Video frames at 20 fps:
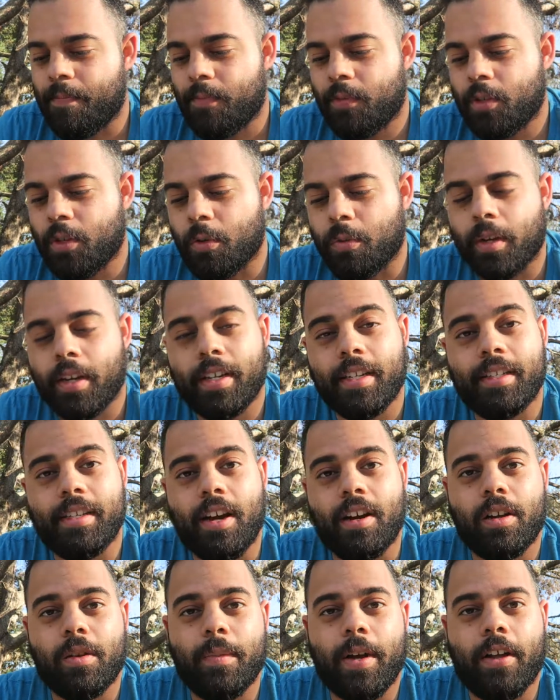So we're going to
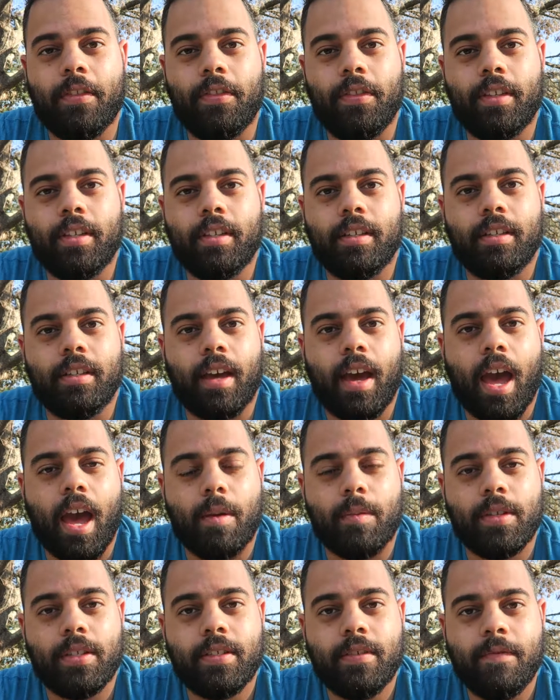talk about the
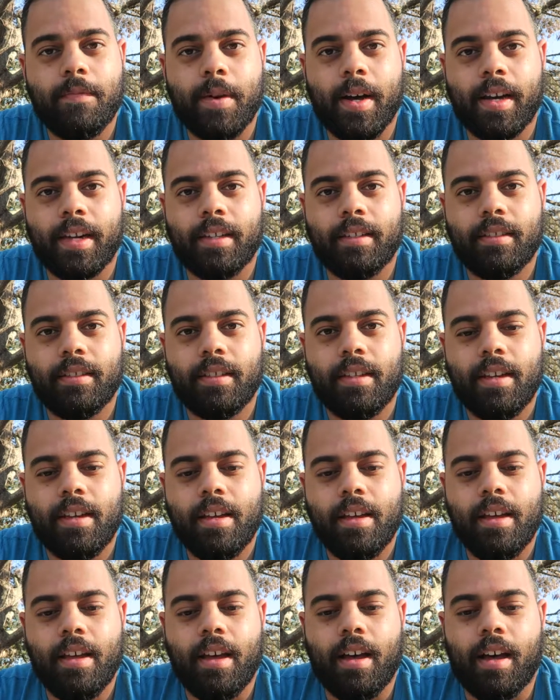habits of mind.
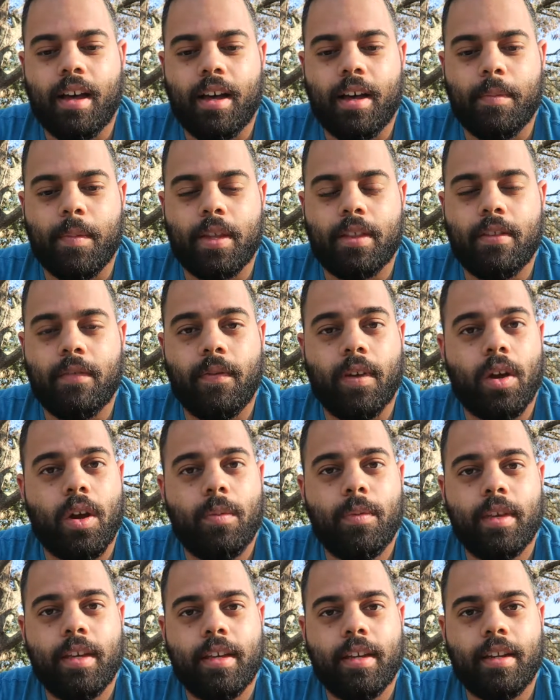At the
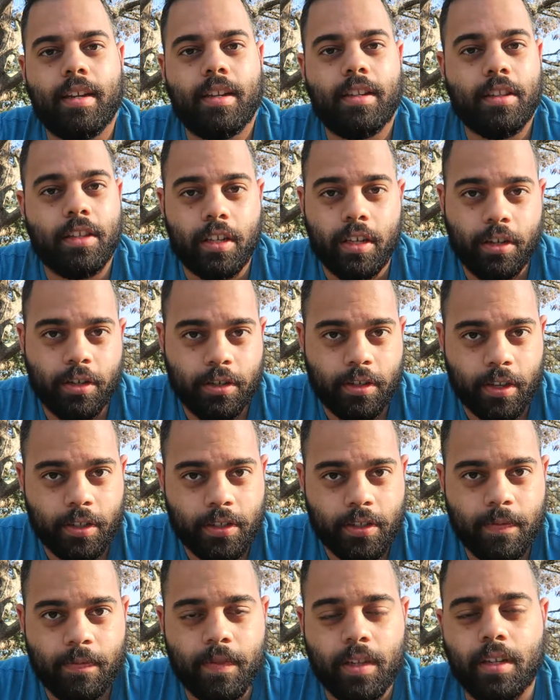very beginning in the
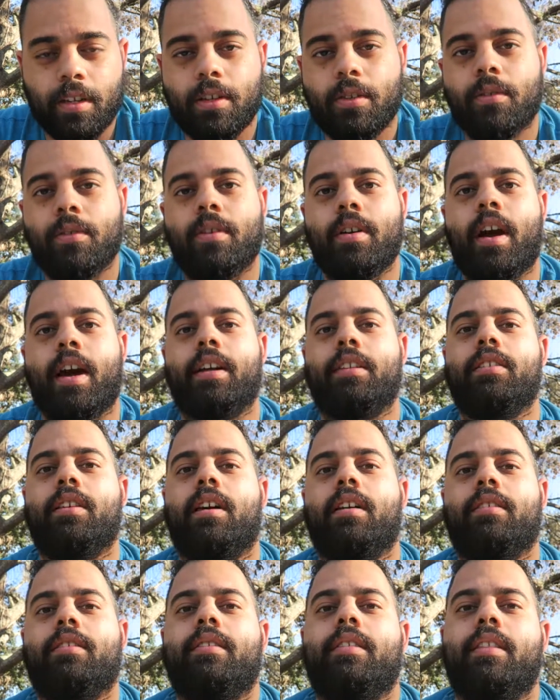introduction video, I
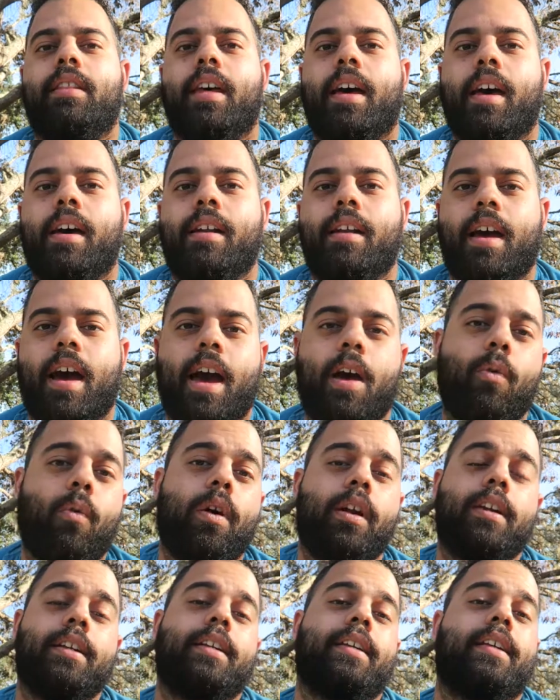talked that I
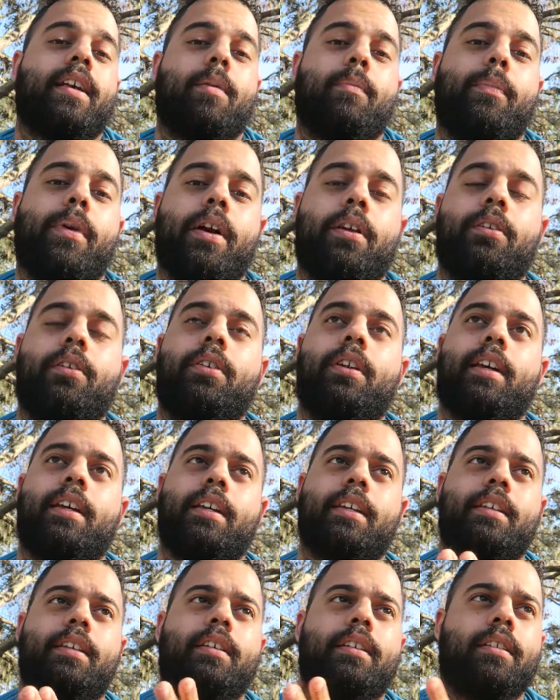wanted to get better
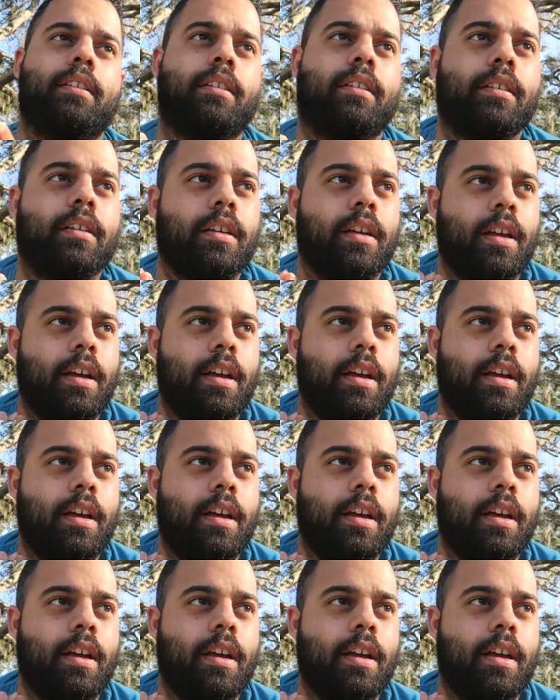in